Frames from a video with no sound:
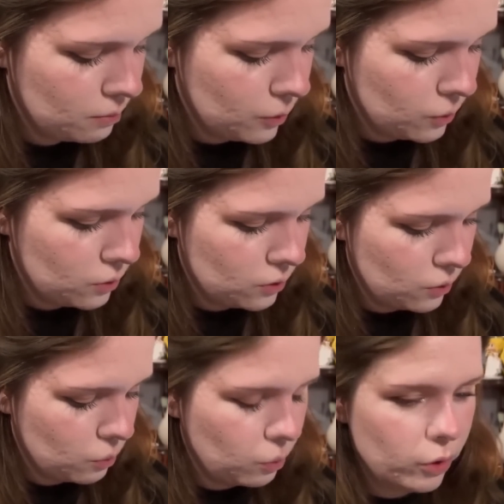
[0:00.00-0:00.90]
both the
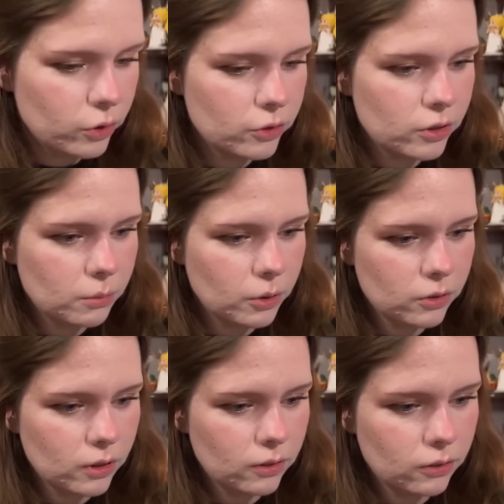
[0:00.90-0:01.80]
worst and most
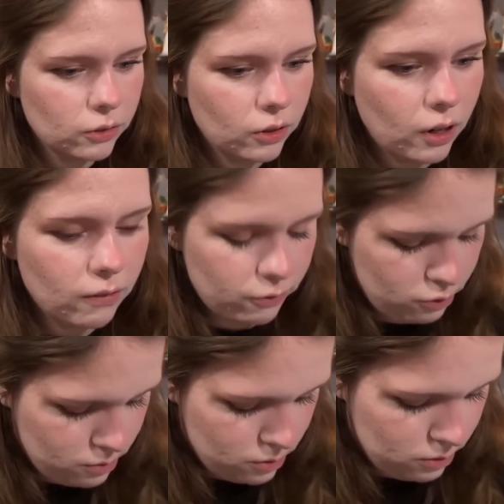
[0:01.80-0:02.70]

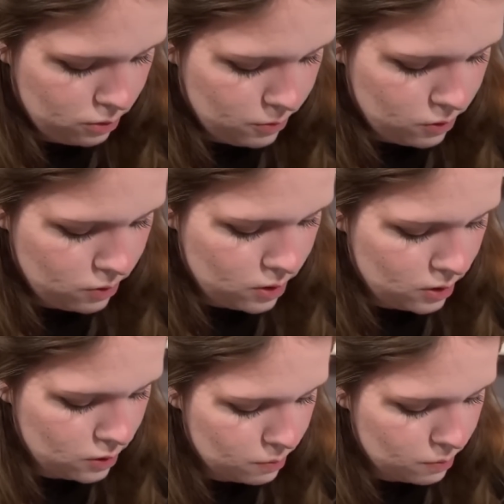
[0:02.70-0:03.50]
uncomfortable experience,